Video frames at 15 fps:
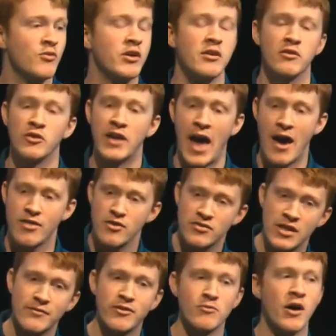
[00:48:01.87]
We gathered
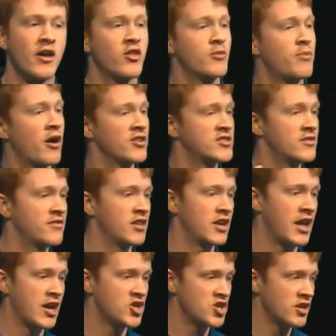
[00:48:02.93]
them from other parts of the
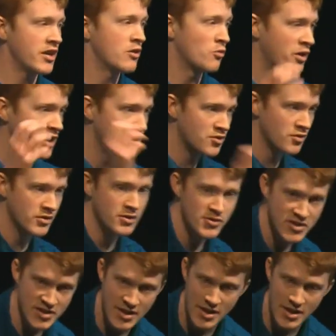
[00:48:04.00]
nation and reintroduced